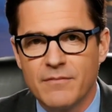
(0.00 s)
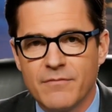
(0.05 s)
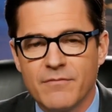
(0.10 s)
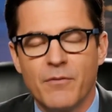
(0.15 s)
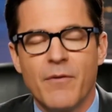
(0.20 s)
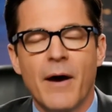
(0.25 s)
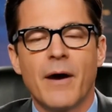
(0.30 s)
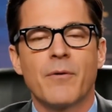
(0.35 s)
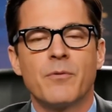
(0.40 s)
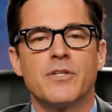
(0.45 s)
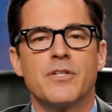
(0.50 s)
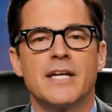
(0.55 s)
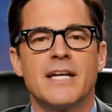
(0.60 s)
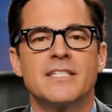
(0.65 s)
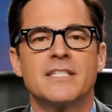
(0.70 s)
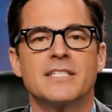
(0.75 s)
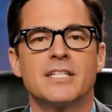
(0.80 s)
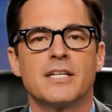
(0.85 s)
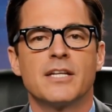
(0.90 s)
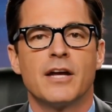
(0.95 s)
For
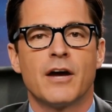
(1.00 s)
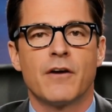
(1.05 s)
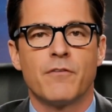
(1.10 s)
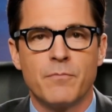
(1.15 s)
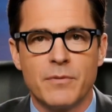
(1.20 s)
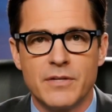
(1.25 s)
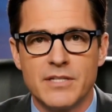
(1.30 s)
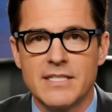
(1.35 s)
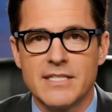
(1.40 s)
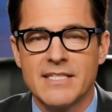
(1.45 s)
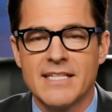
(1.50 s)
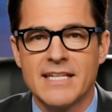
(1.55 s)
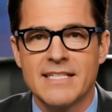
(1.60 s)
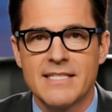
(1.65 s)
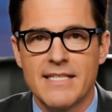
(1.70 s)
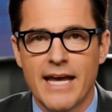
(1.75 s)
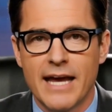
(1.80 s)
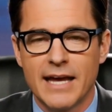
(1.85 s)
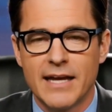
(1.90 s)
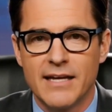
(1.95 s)
representative government to
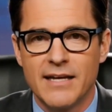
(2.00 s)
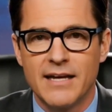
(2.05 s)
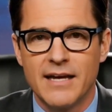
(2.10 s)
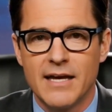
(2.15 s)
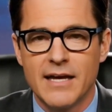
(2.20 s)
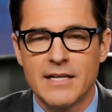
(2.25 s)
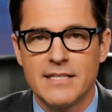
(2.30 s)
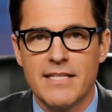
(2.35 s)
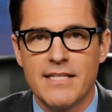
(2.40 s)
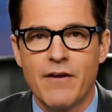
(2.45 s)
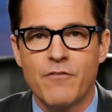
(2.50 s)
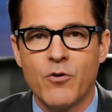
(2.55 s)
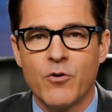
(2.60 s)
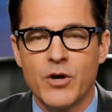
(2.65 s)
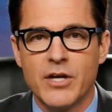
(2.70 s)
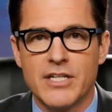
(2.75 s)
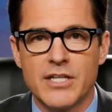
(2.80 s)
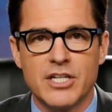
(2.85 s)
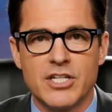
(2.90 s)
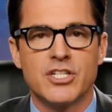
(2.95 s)
succeed, several
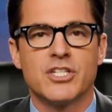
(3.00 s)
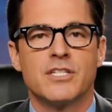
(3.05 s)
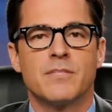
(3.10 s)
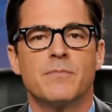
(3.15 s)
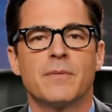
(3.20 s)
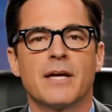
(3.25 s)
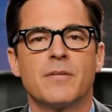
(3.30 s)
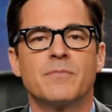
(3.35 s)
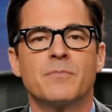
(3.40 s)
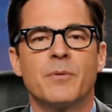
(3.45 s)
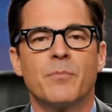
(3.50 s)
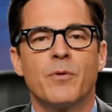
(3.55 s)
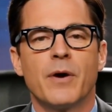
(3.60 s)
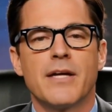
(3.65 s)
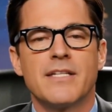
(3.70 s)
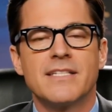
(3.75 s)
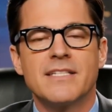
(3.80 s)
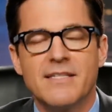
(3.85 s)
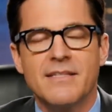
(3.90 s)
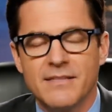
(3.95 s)
conditions must be
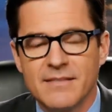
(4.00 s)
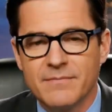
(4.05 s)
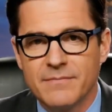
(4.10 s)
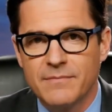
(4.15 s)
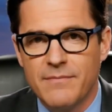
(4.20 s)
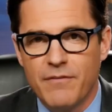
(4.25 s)
present.